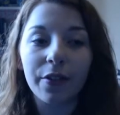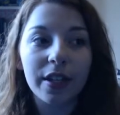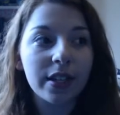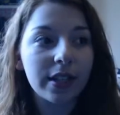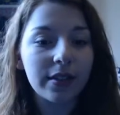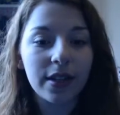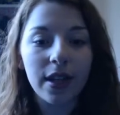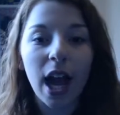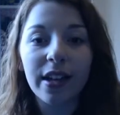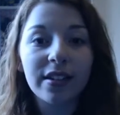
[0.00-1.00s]
love it.
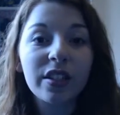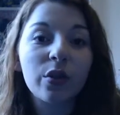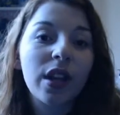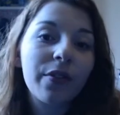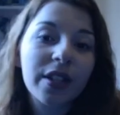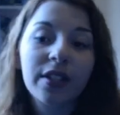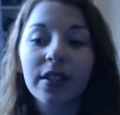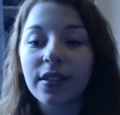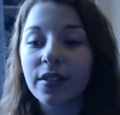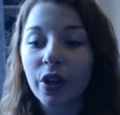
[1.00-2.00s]
I still love it.
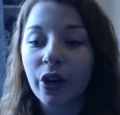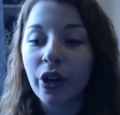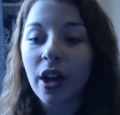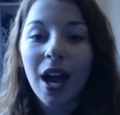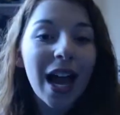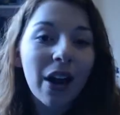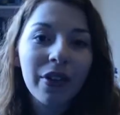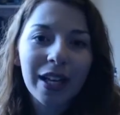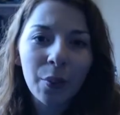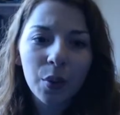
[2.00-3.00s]
So can't
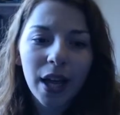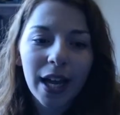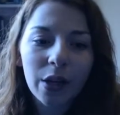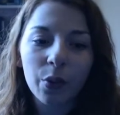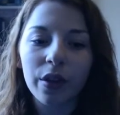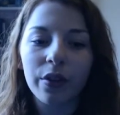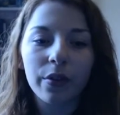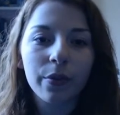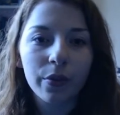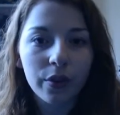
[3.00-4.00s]
really complain with
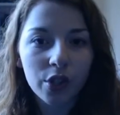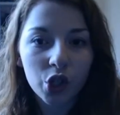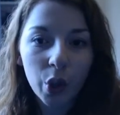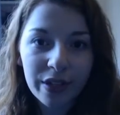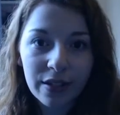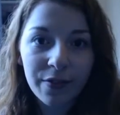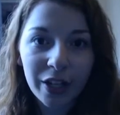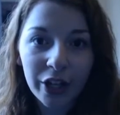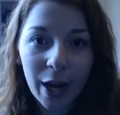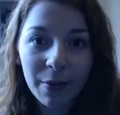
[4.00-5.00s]
this choice of
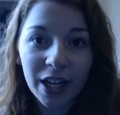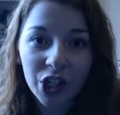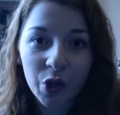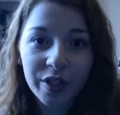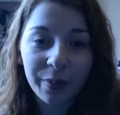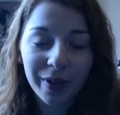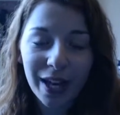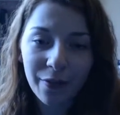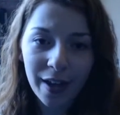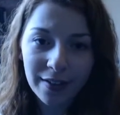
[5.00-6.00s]
video game that I chose to
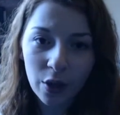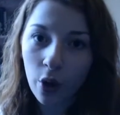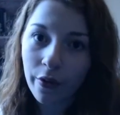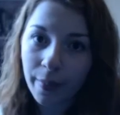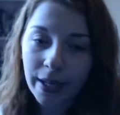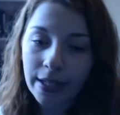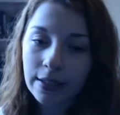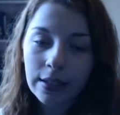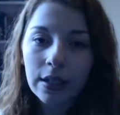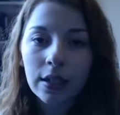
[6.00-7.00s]
play for however many
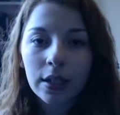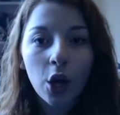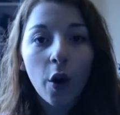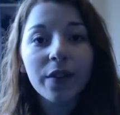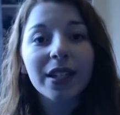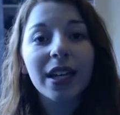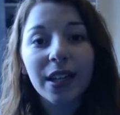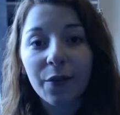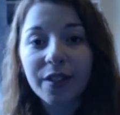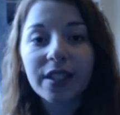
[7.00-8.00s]
years. Obviously, I
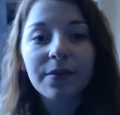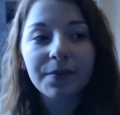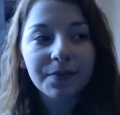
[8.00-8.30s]
loved it.